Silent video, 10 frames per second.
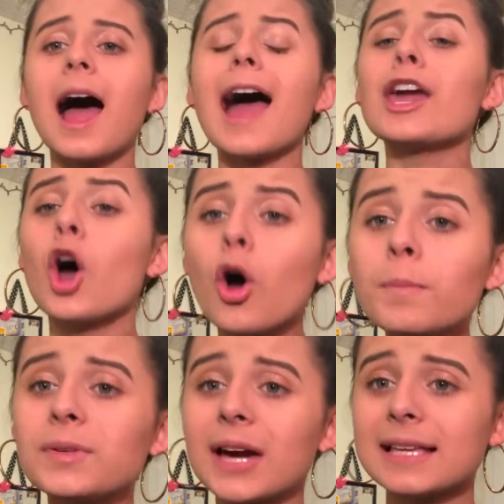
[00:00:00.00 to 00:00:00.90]
I
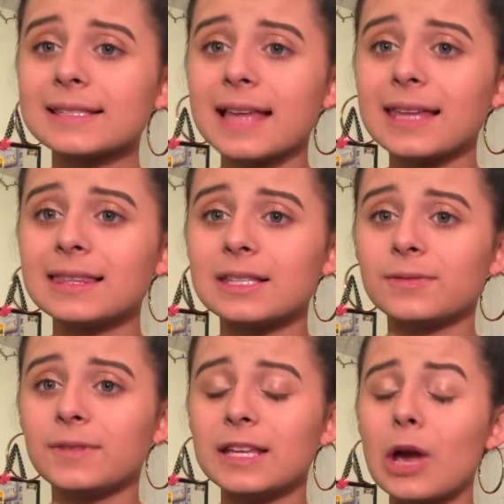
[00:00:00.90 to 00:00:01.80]
hope you guys liked this
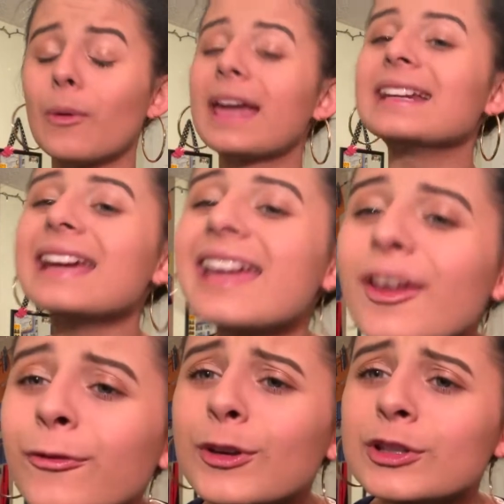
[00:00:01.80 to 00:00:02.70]
video, and
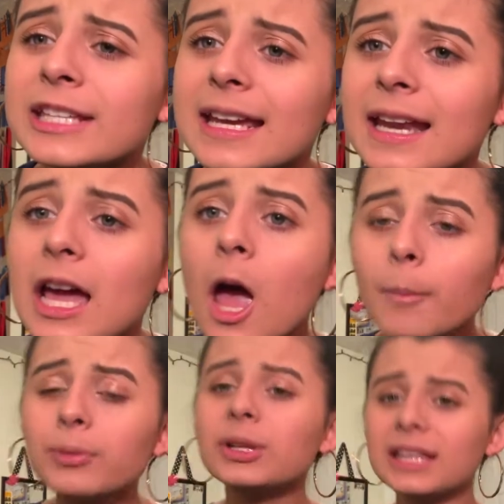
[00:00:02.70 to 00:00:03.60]
if you did,
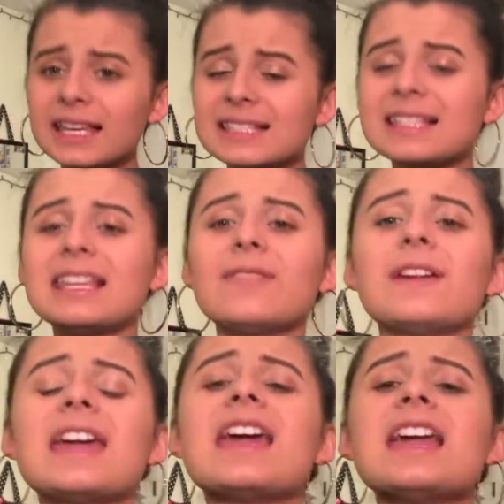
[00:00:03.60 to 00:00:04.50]
please give
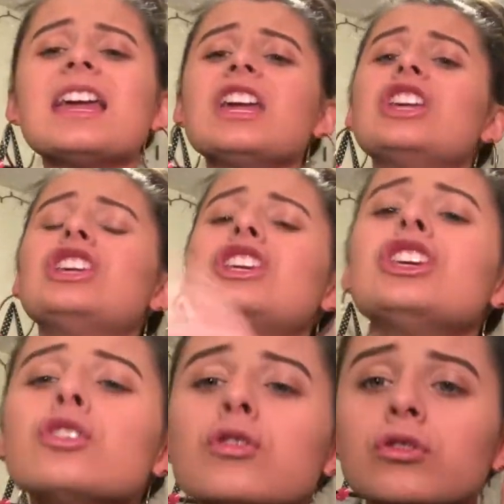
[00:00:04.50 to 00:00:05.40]
it a
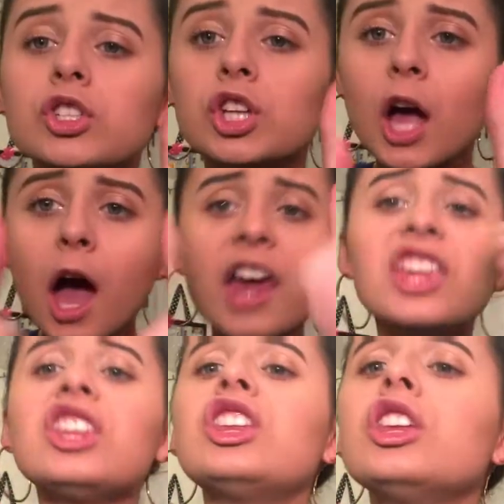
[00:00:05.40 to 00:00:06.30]
huge,
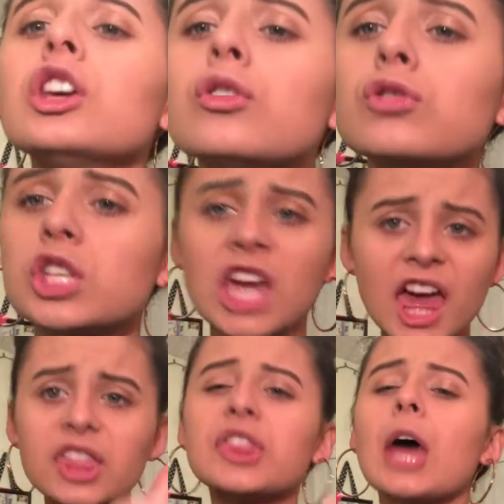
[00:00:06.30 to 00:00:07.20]
huge
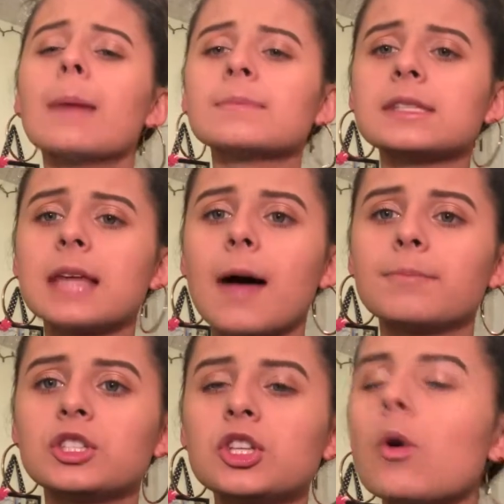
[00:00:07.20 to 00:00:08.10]
thumbs
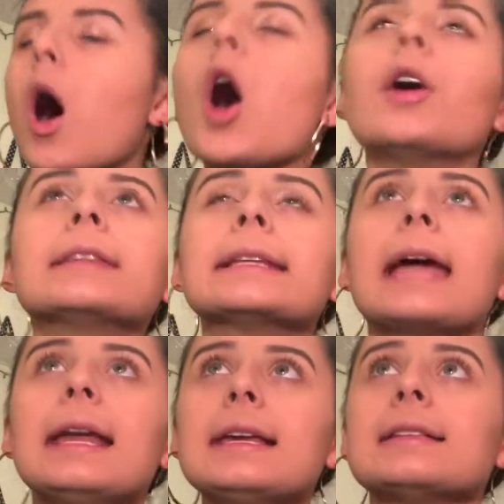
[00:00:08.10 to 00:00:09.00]
up to all the
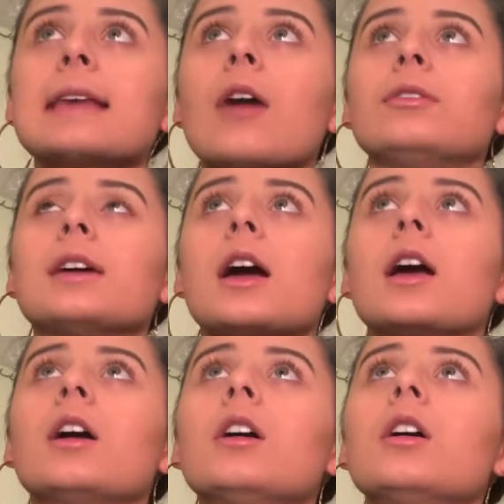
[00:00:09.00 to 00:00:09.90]
ladies out
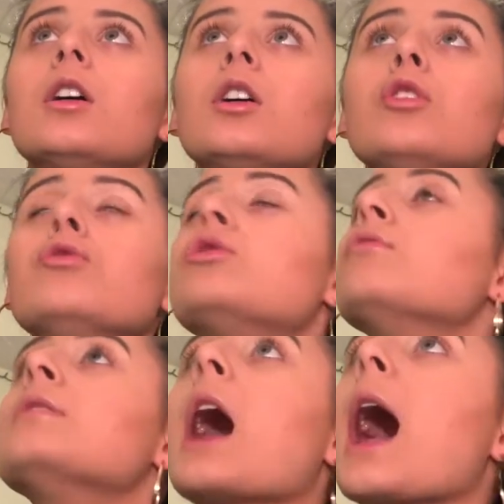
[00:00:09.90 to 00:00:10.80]
there who
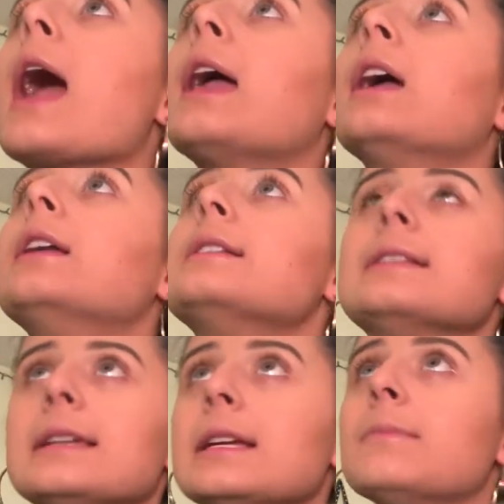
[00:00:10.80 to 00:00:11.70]
do not
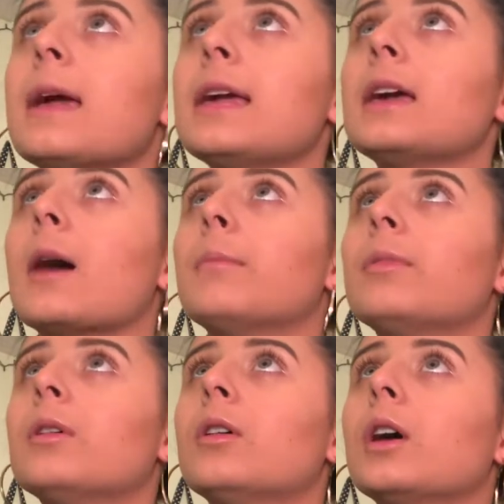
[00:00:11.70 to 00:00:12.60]
need makeup,
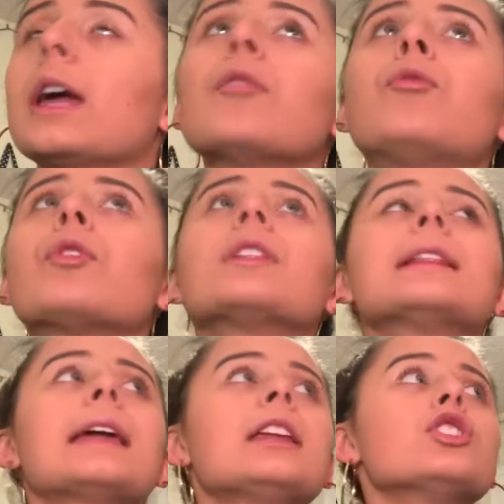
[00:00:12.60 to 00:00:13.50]
and for the
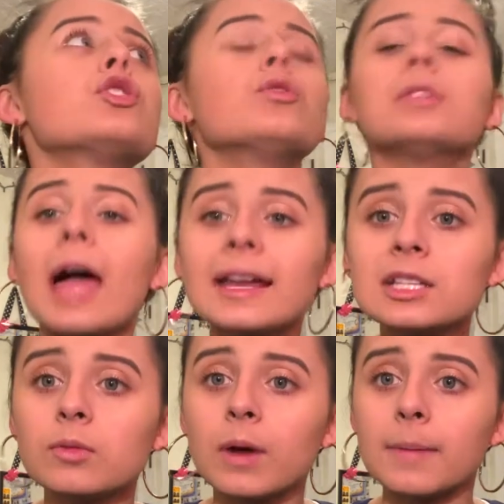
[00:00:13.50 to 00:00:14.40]
ladies who like
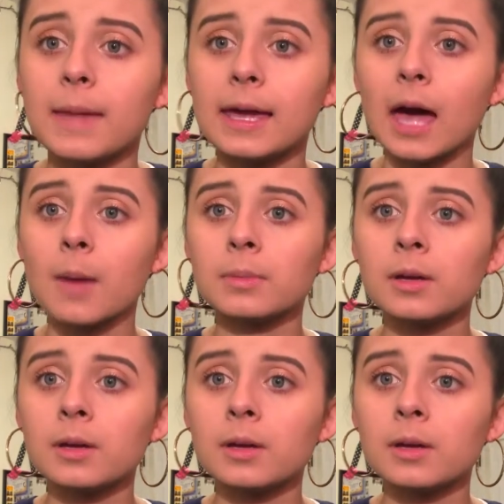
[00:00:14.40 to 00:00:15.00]
to wear makeup,